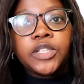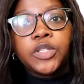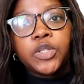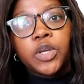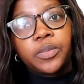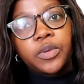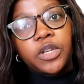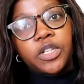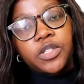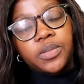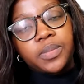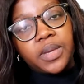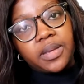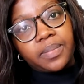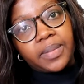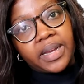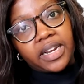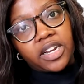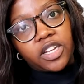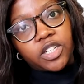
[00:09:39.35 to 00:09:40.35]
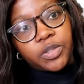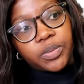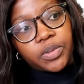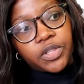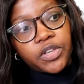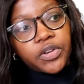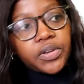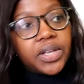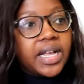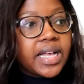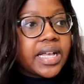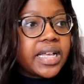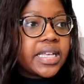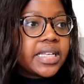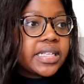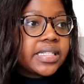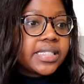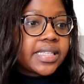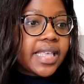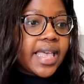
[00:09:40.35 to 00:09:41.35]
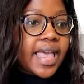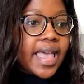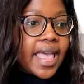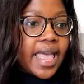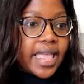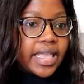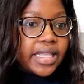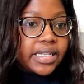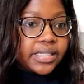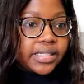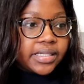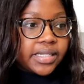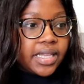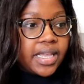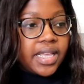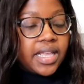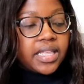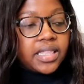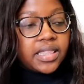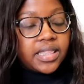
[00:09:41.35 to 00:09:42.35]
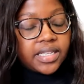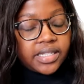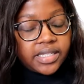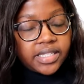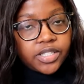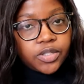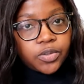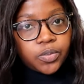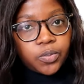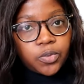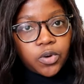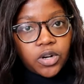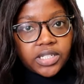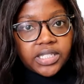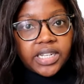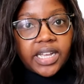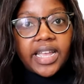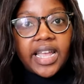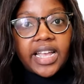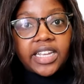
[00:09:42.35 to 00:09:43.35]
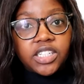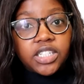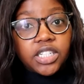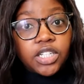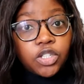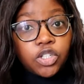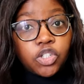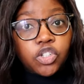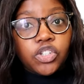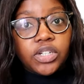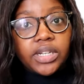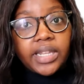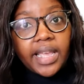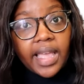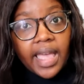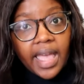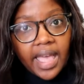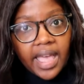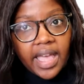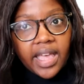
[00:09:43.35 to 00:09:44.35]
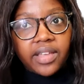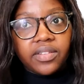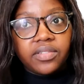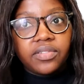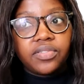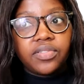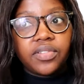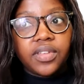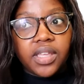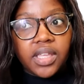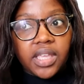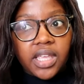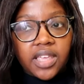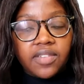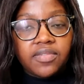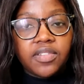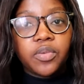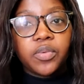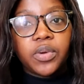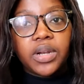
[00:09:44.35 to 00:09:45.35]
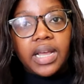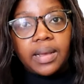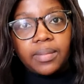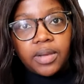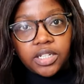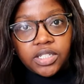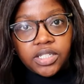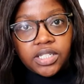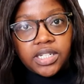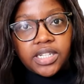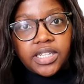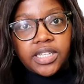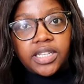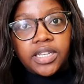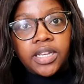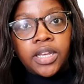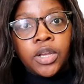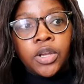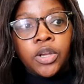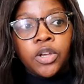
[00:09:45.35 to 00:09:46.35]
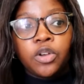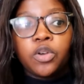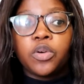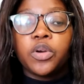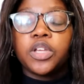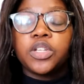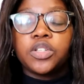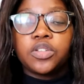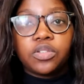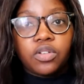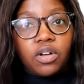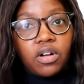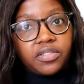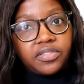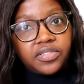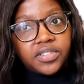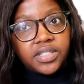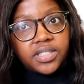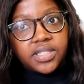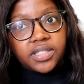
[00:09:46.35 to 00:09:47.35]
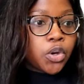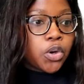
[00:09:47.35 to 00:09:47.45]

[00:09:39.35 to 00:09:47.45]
So I'm going to make my lunch with you guys and this is what I actually usually have even when I'm actually going to the office.